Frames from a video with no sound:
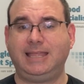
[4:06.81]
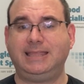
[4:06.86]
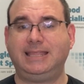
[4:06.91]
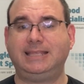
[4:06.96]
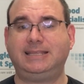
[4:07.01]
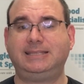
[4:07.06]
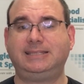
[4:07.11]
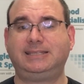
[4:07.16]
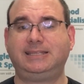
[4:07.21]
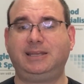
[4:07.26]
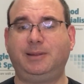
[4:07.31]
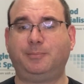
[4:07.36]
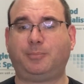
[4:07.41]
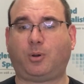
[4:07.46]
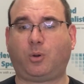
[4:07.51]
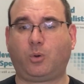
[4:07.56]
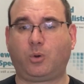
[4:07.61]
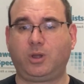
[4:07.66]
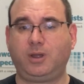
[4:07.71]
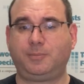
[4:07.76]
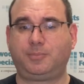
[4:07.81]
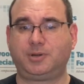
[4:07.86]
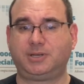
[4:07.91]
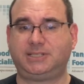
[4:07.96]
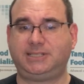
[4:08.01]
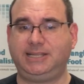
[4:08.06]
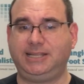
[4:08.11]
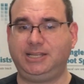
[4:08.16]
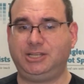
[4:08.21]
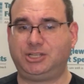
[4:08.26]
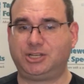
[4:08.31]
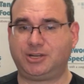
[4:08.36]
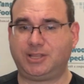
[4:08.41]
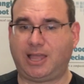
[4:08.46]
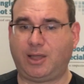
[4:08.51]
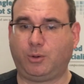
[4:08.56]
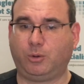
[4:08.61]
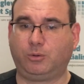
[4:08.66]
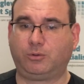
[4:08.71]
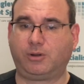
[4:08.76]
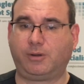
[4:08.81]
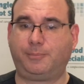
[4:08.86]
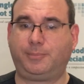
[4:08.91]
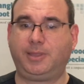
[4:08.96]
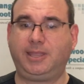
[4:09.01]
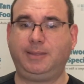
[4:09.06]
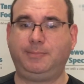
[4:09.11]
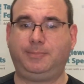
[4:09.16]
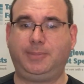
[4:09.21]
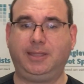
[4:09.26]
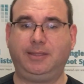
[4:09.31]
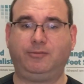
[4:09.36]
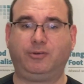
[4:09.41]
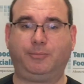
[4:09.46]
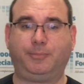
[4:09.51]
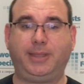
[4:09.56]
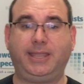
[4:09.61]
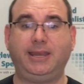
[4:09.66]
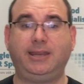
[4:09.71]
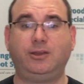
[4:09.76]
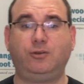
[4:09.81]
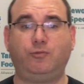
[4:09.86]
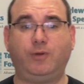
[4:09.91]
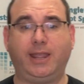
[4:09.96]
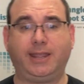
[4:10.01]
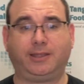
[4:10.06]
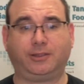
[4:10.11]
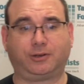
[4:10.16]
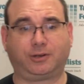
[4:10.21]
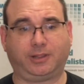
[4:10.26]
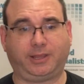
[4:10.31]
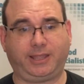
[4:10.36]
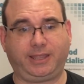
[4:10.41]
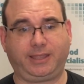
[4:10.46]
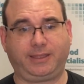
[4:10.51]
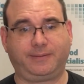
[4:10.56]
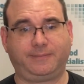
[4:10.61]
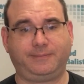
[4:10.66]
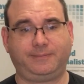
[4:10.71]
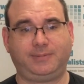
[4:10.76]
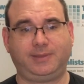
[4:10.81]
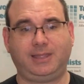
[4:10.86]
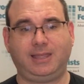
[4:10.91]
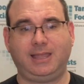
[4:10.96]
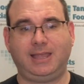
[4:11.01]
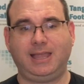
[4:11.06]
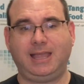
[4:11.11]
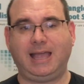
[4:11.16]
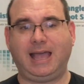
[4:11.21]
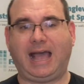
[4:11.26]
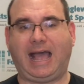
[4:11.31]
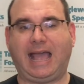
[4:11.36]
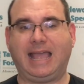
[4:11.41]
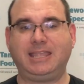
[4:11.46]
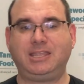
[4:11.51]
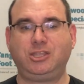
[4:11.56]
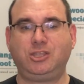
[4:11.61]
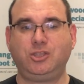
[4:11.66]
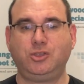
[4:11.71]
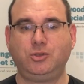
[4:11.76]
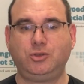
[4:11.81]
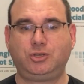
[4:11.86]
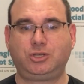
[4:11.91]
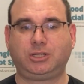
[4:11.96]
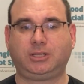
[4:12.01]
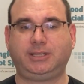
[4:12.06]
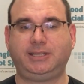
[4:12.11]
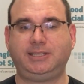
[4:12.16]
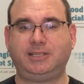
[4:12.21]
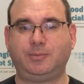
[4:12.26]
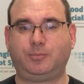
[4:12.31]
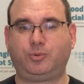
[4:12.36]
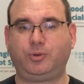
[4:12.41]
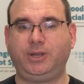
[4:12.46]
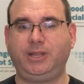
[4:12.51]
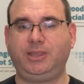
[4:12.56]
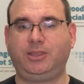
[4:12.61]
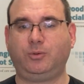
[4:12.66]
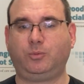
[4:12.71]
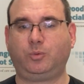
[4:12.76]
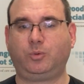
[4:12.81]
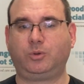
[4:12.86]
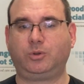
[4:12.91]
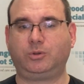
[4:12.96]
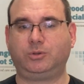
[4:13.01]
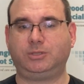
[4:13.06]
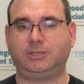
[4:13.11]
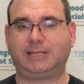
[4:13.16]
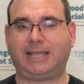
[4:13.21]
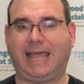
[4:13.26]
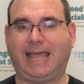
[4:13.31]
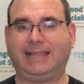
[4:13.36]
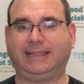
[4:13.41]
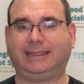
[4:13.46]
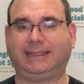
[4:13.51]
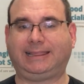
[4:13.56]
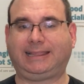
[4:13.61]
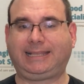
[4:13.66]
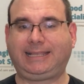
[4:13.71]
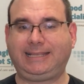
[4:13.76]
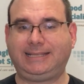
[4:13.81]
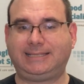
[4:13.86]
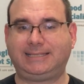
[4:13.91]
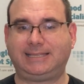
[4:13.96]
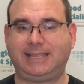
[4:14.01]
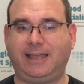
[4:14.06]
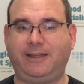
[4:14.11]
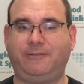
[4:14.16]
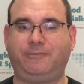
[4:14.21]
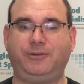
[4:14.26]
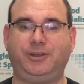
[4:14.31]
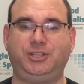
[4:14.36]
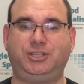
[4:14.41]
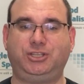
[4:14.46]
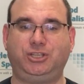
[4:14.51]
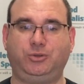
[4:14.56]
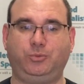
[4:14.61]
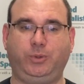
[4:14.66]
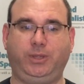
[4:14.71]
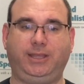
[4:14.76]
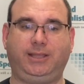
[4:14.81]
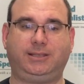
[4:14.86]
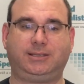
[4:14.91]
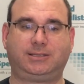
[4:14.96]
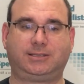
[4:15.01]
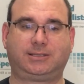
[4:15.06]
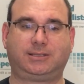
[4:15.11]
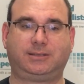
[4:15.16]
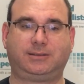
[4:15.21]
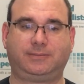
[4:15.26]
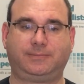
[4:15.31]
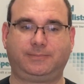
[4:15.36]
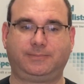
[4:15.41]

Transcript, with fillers: This is an important procedure that will repeat, be repeated regularly. I usually debride the wound at least every two weeks.